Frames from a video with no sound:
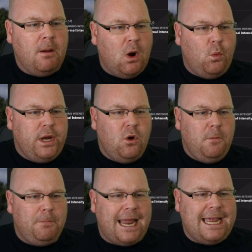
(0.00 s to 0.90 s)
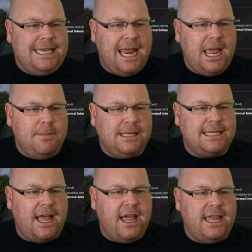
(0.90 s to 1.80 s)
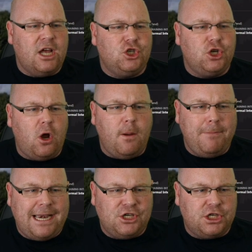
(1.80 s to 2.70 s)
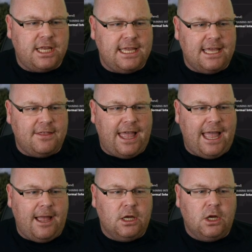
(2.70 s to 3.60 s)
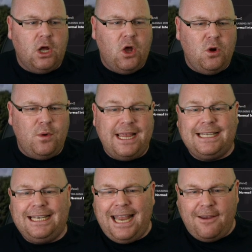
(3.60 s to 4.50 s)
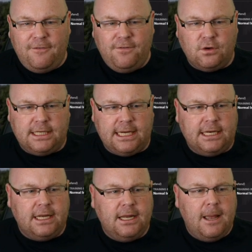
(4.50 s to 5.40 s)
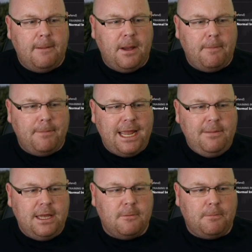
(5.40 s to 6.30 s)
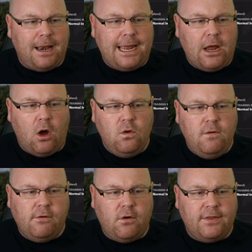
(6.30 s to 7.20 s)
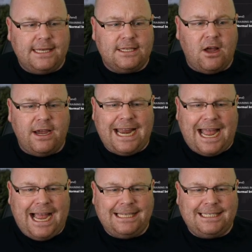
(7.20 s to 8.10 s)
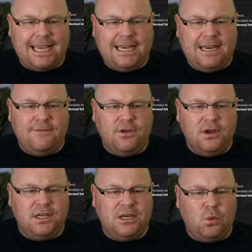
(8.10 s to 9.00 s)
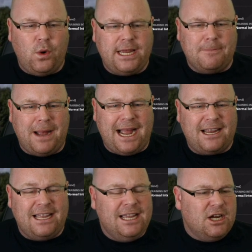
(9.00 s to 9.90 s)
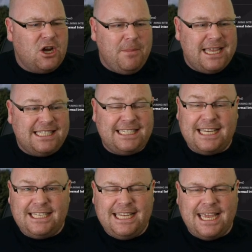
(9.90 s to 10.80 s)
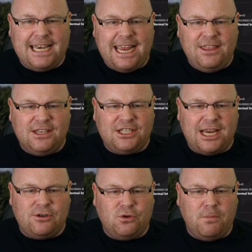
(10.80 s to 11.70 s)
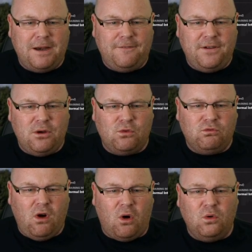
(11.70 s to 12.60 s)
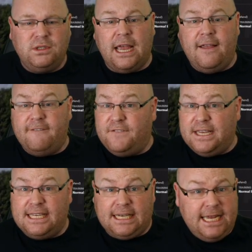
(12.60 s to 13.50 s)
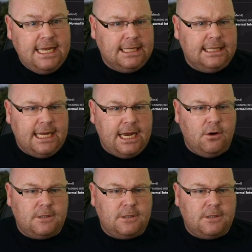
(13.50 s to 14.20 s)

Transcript: But we could play Timotej Jahmenski there, who is left-footed, but maybe could play over on this side as an inverted wing-back. coming and sitting in the central midfield roles. Physically, he